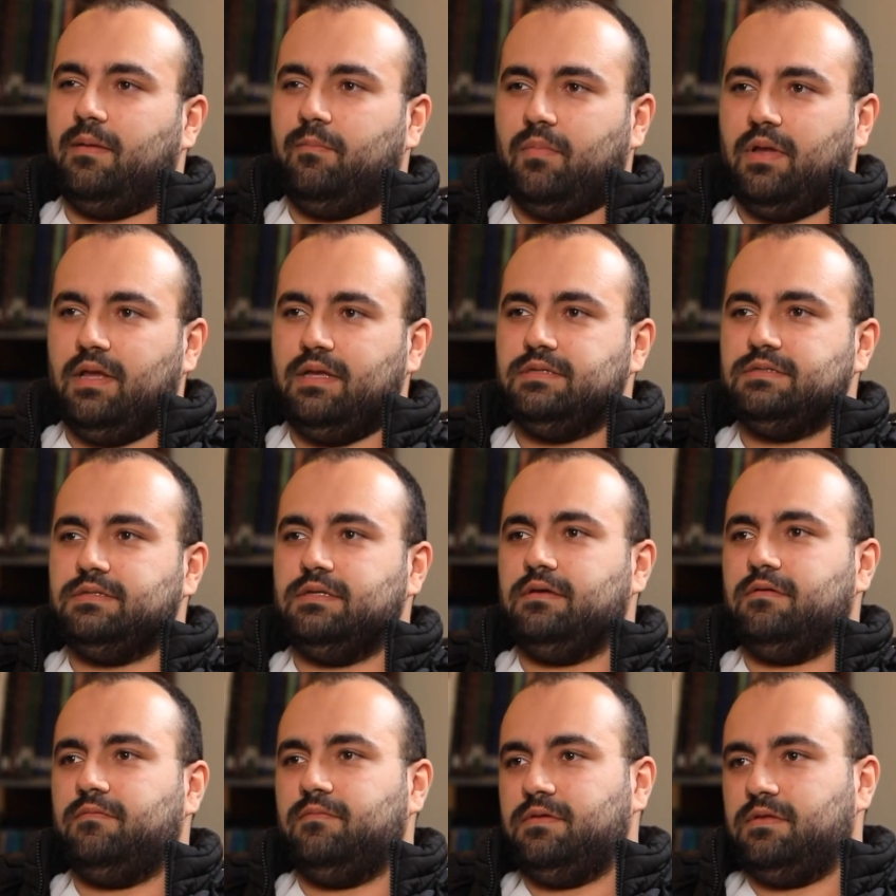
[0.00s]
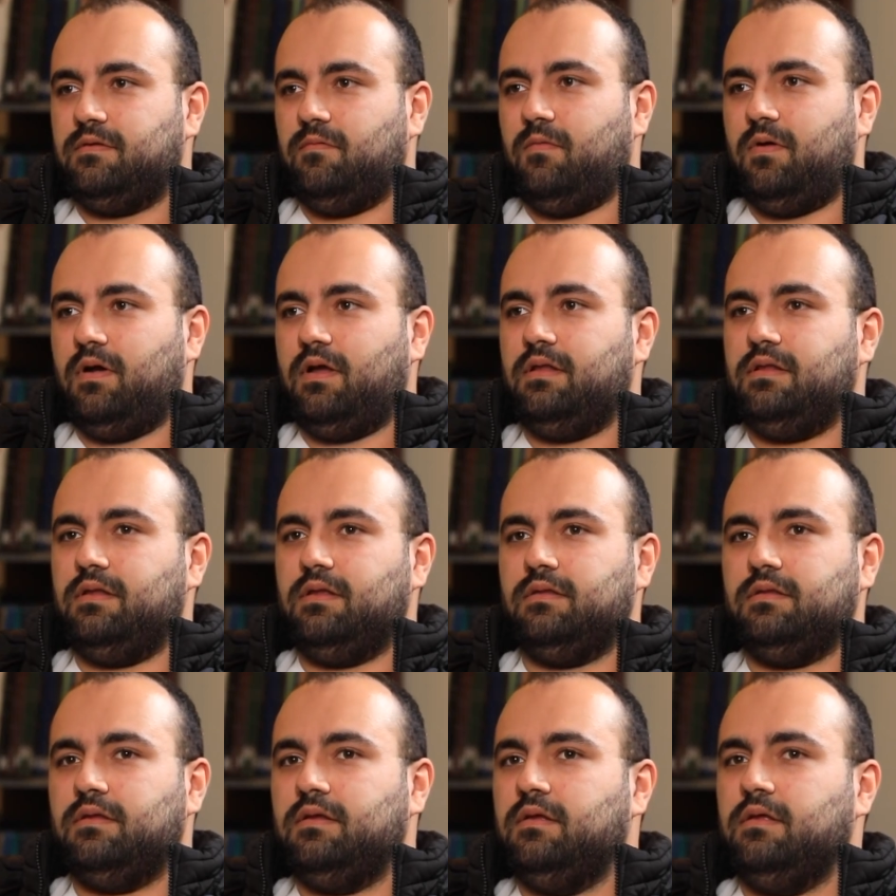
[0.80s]
amazing with the violin.
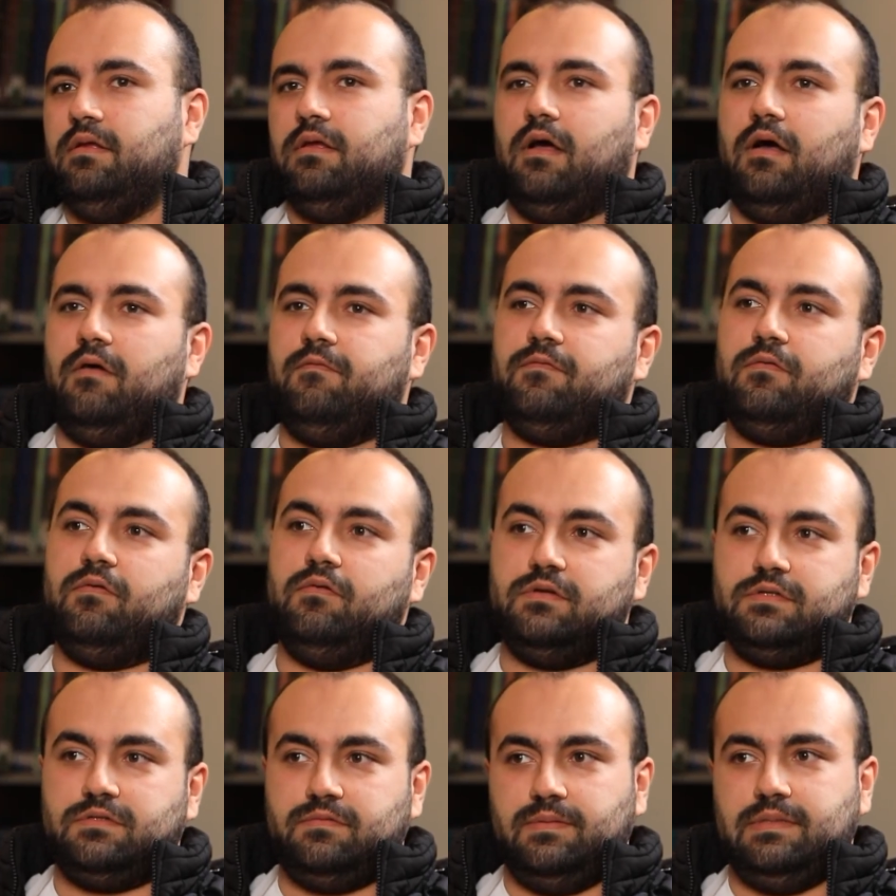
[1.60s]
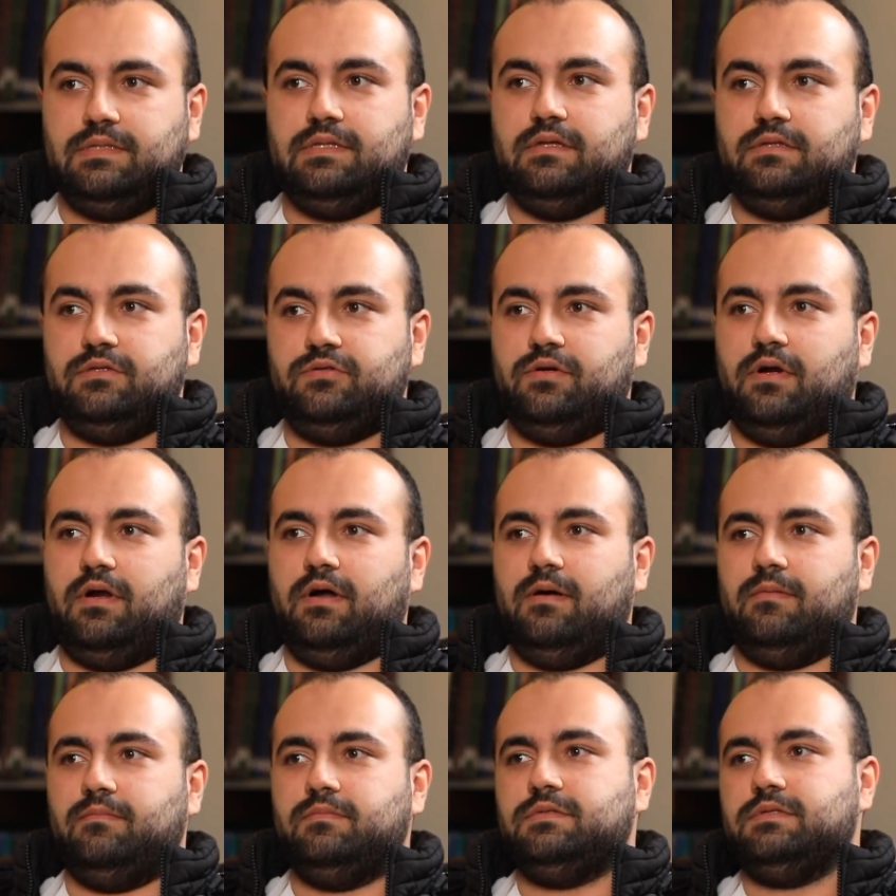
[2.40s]
Of course, with the
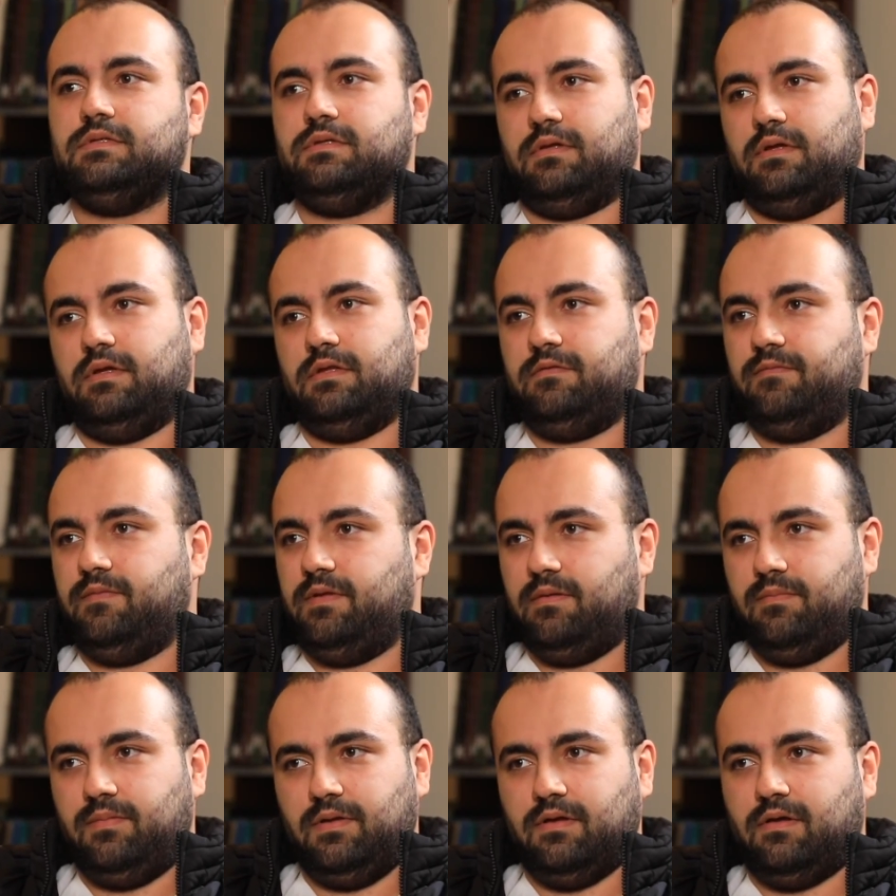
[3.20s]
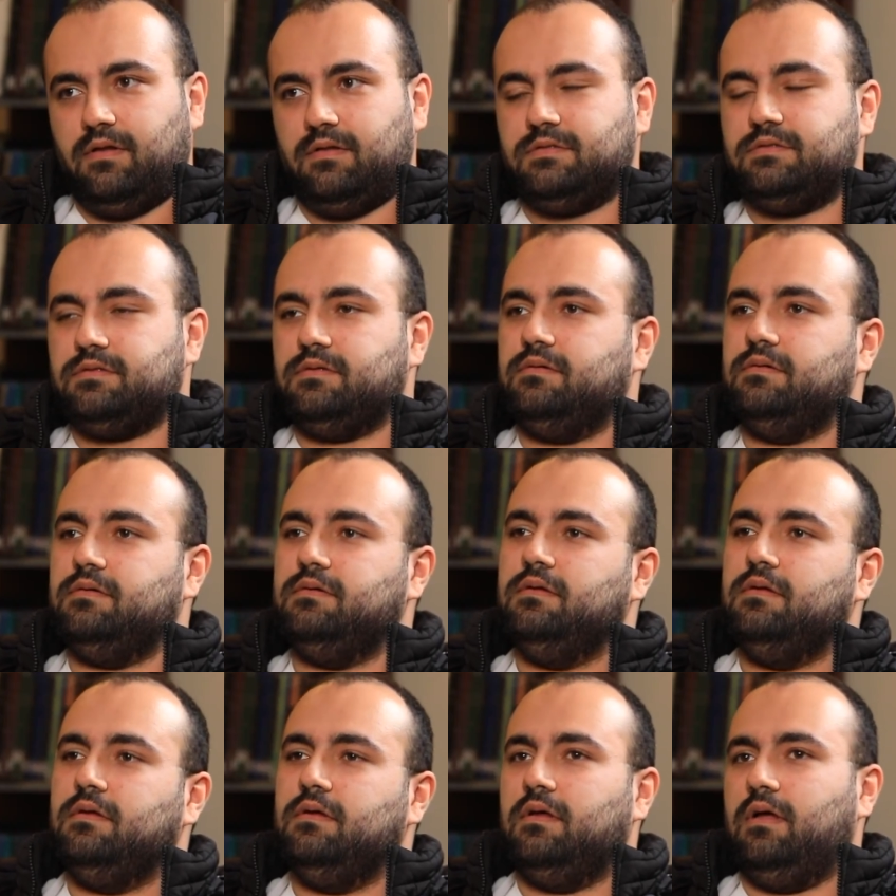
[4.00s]
drums, it will be also
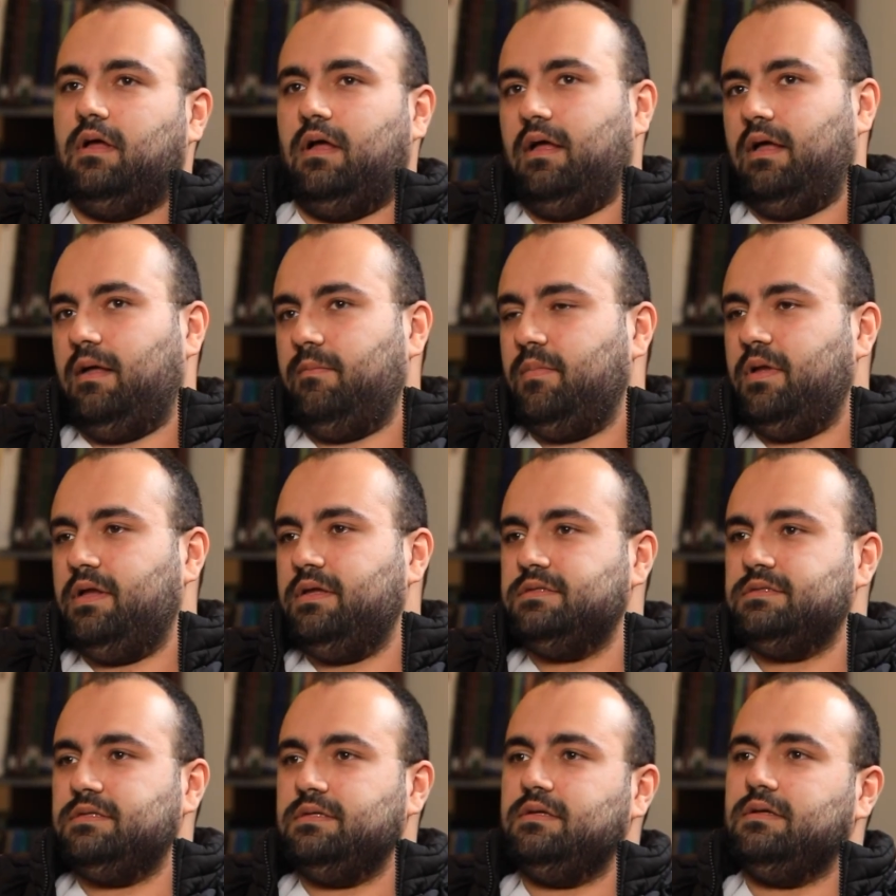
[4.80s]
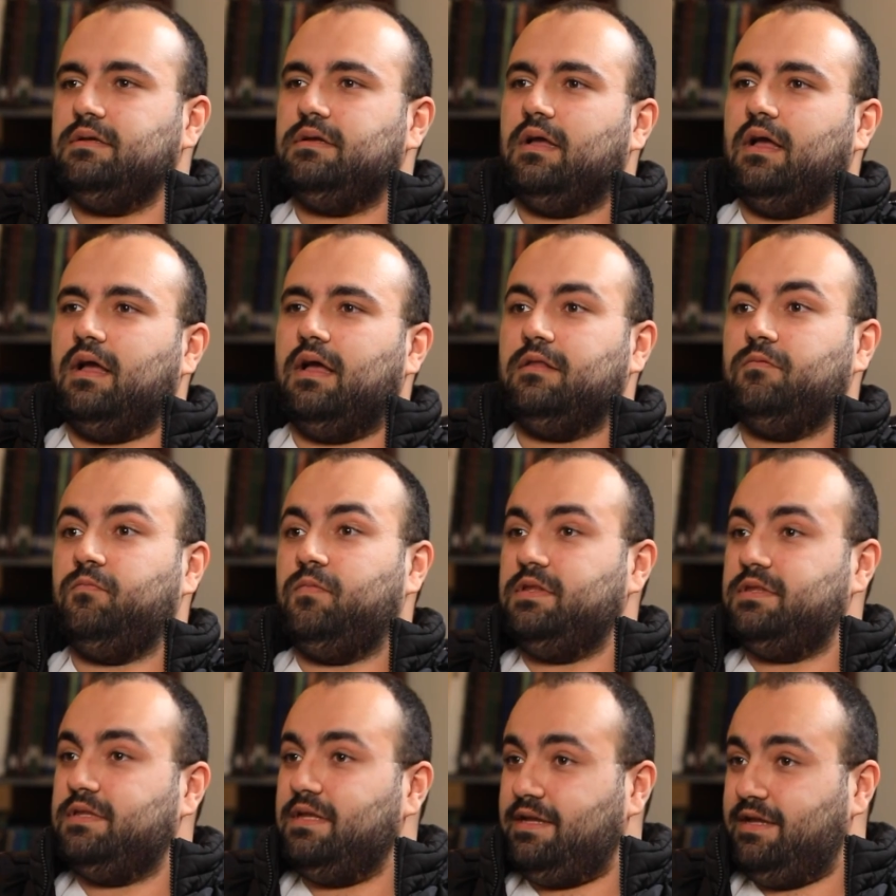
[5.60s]
amazing. And
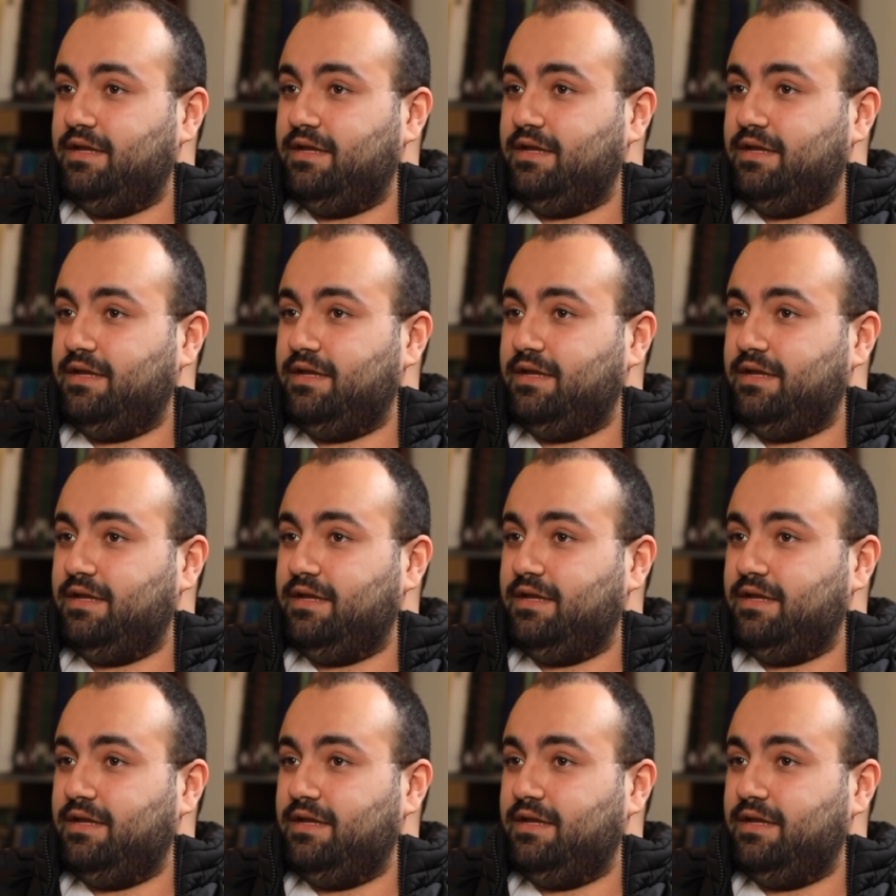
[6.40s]
with the